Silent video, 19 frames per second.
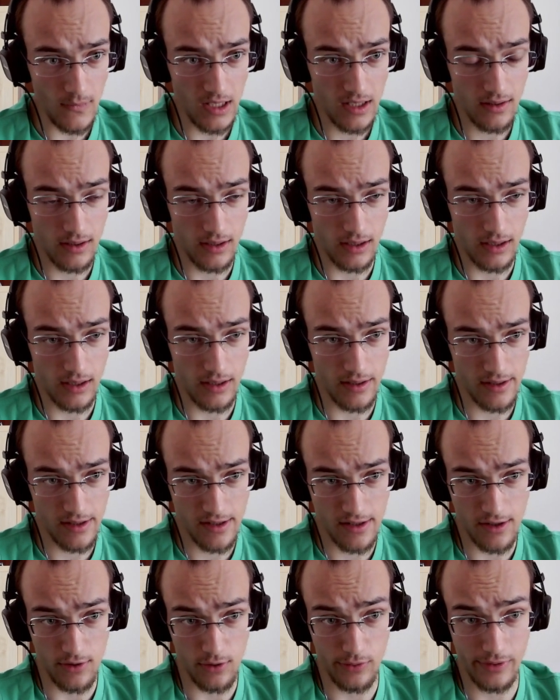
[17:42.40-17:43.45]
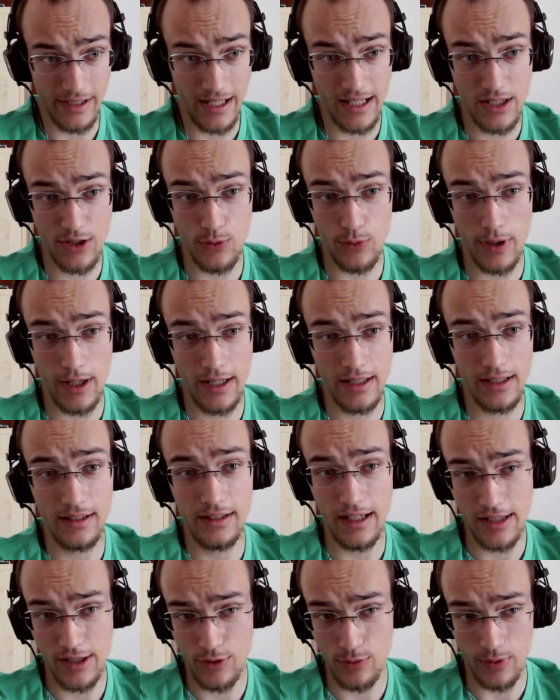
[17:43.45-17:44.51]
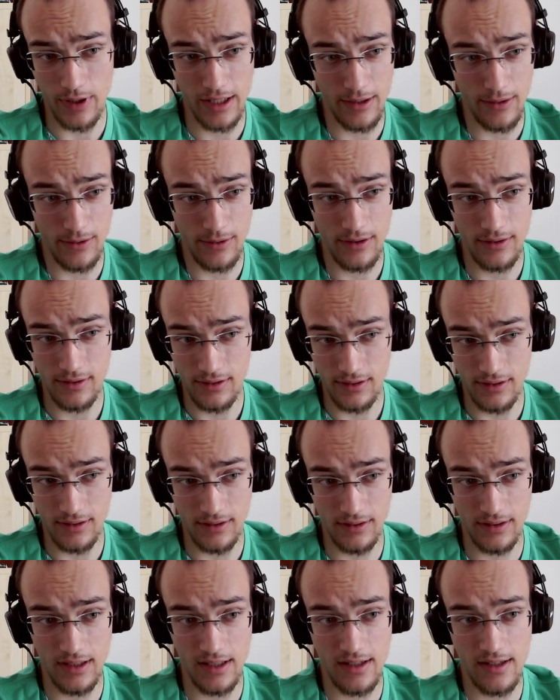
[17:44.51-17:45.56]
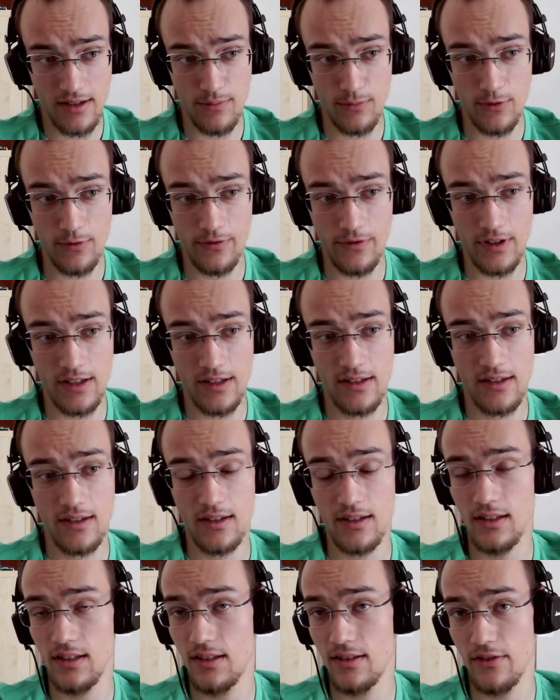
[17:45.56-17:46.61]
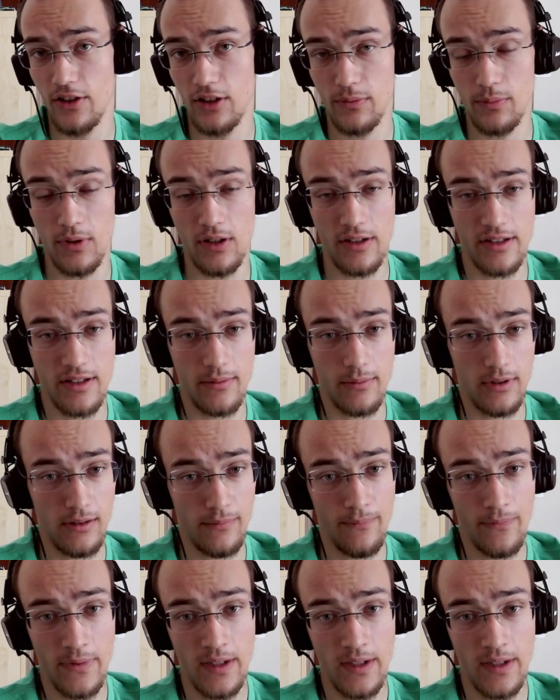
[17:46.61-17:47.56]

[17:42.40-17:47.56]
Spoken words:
So that's why this move is not possible.